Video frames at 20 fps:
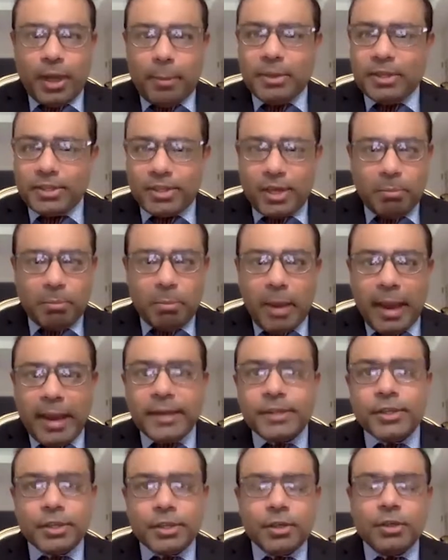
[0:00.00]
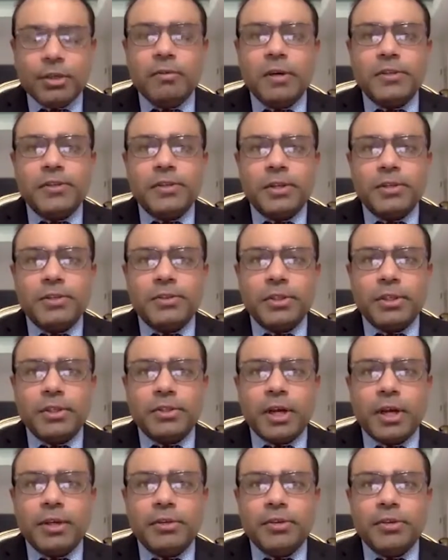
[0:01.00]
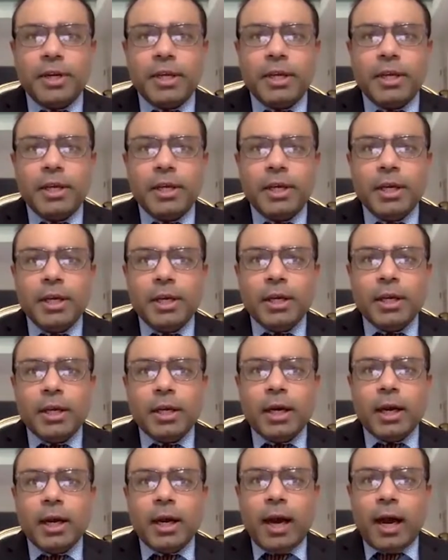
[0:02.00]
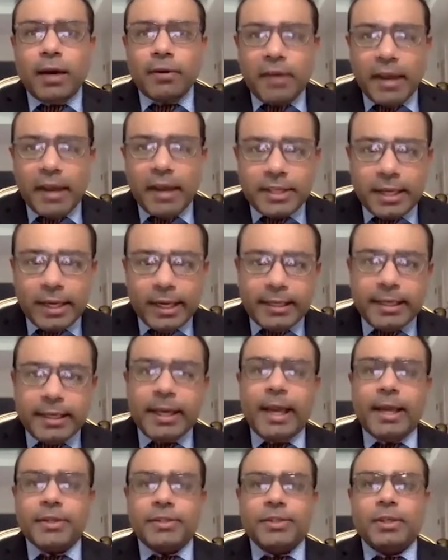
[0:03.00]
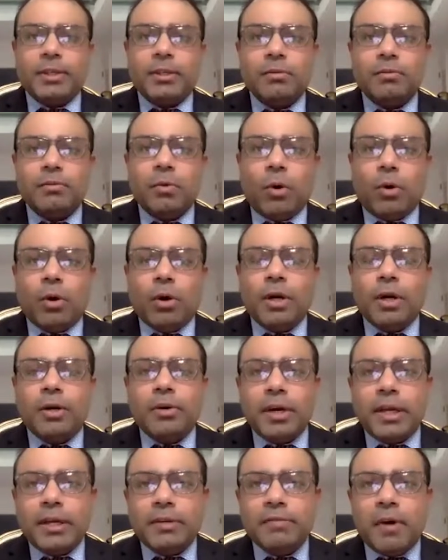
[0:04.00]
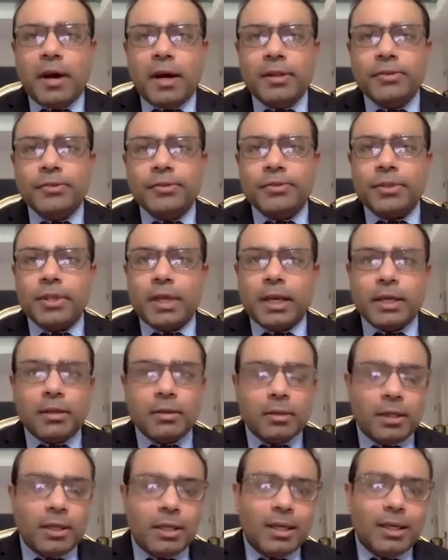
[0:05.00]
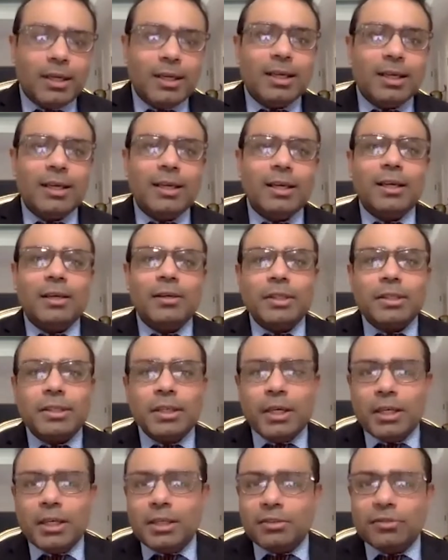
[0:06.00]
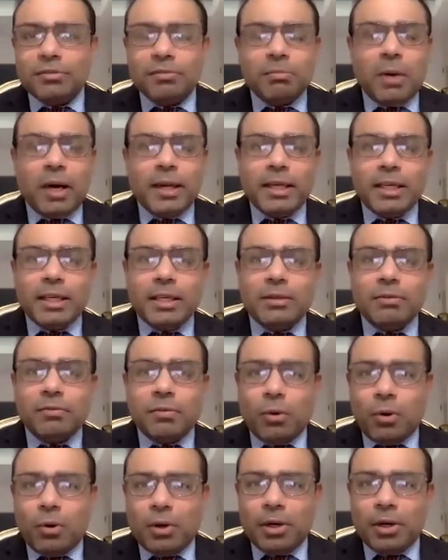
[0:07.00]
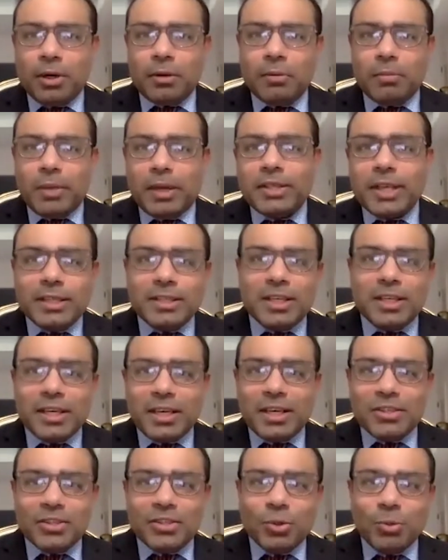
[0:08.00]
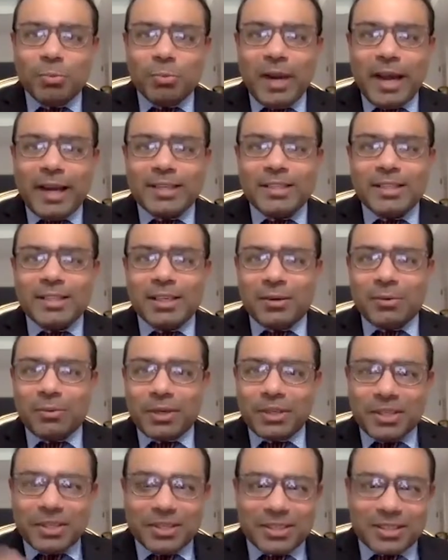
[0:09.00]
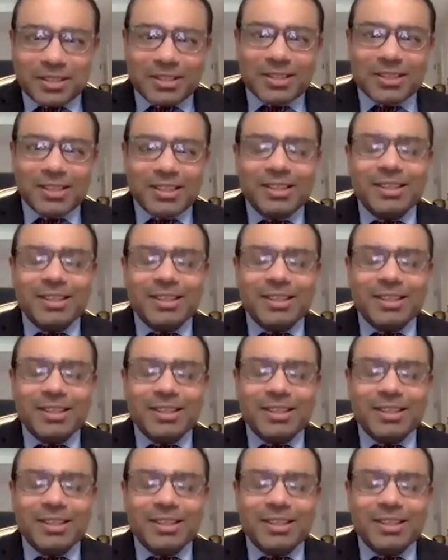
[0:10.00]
I mean, some major universities in this country are facing litigation for refunds and return of money for essentially a Zoom lecture, which is